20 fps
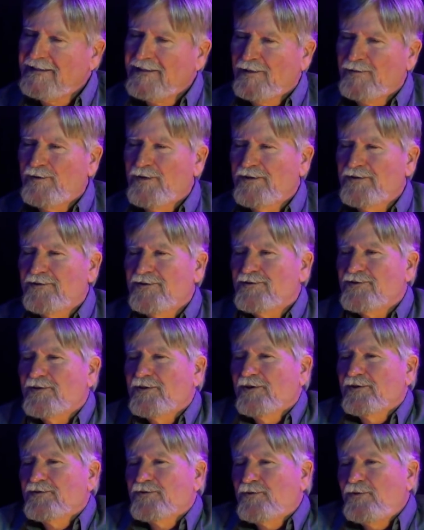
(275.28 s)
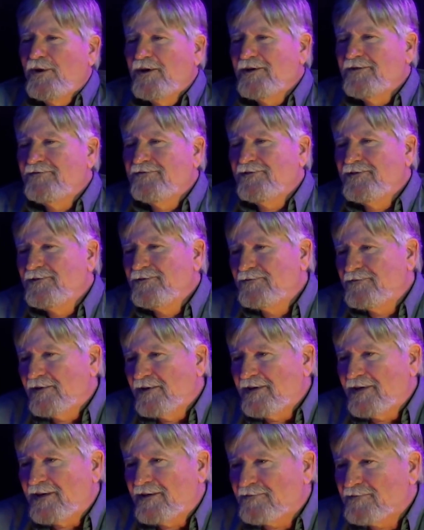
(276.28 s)
Well, there's quite a few
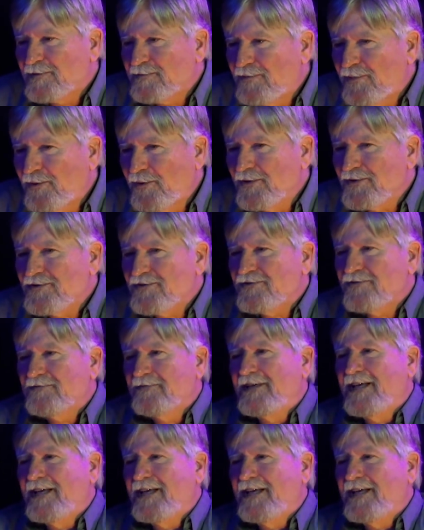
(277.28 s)
reports,